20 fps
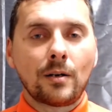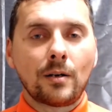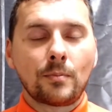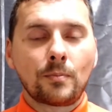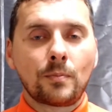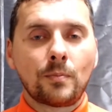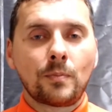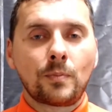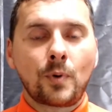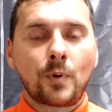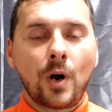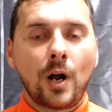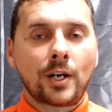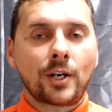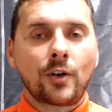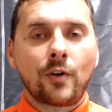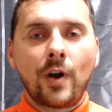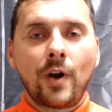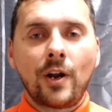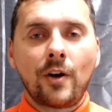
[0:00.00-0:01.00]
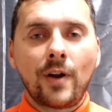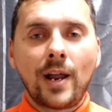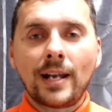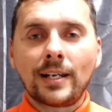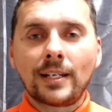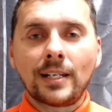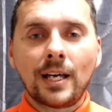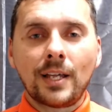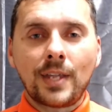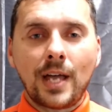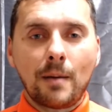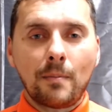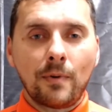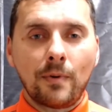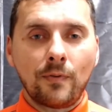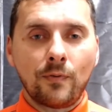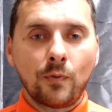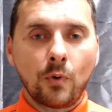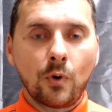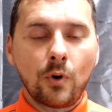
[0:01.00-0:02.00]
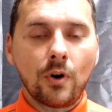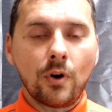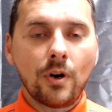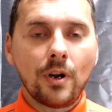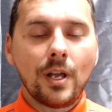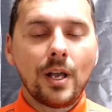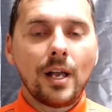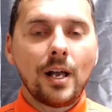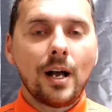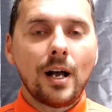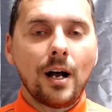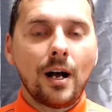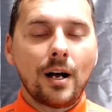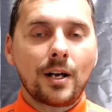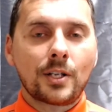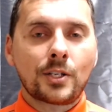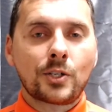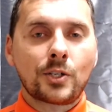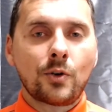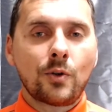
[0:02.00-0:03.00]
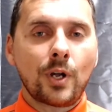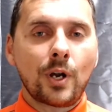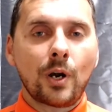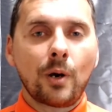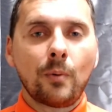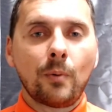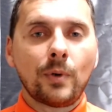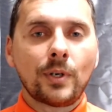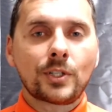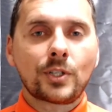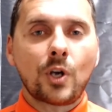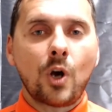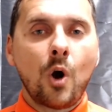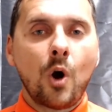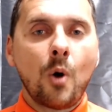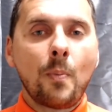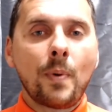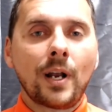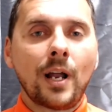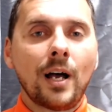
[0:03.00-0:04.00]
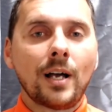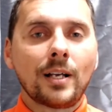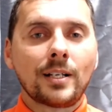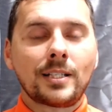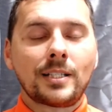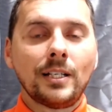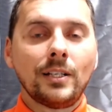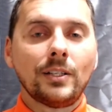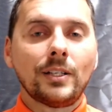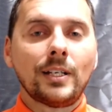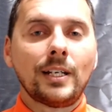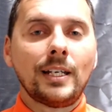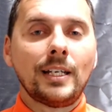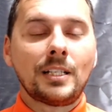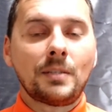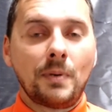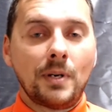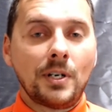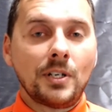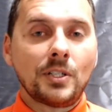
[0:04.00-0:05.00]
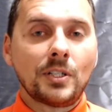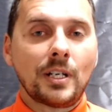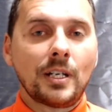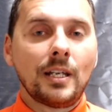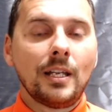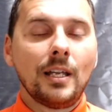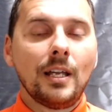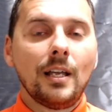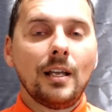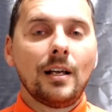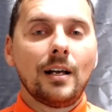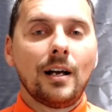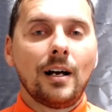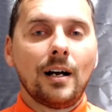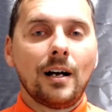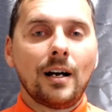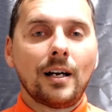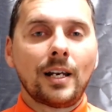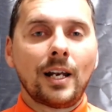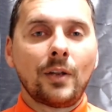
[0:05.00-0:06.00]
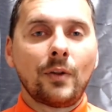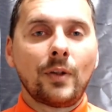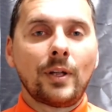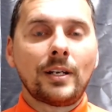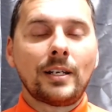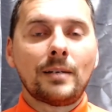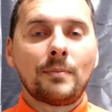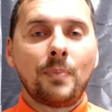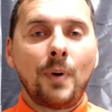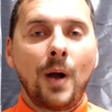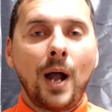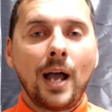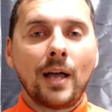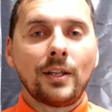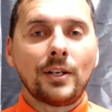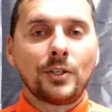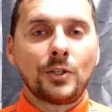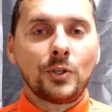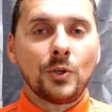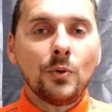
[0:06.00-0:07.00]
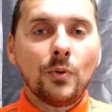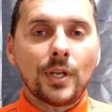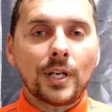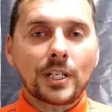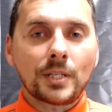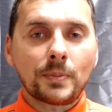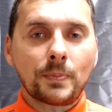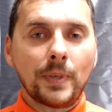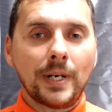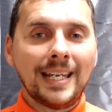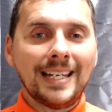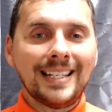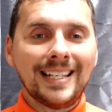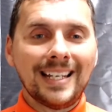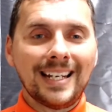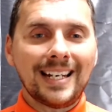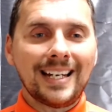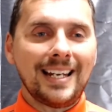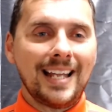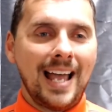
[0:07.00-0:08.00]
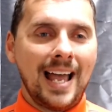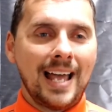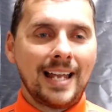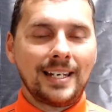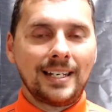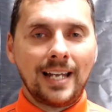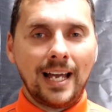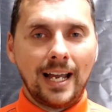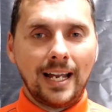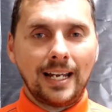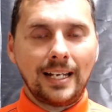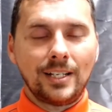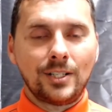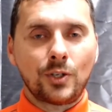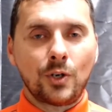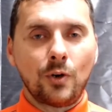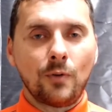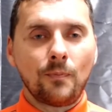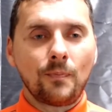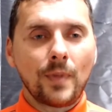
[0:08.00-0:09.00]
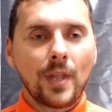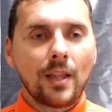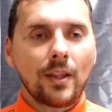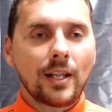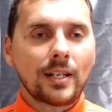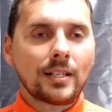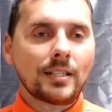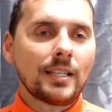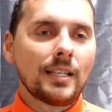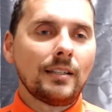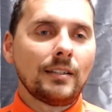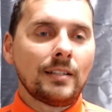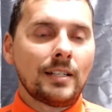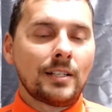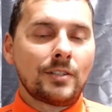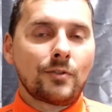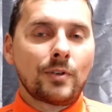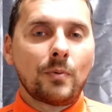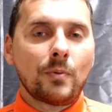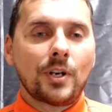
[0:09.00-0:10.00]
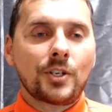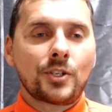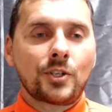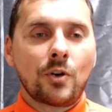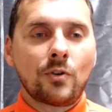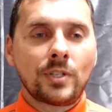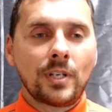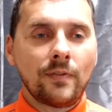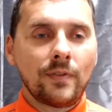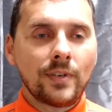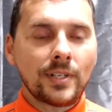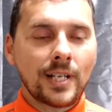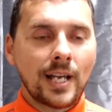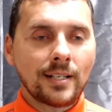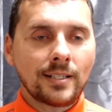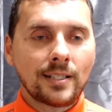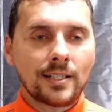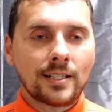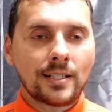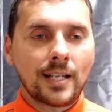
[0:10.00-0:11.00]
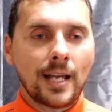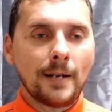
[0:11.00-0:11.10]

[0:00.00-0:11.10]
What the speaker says: procurator had done that before, so there was open hostility, especially not only did Pilate do this, but he did it at night. So let's read what Josephus has to say.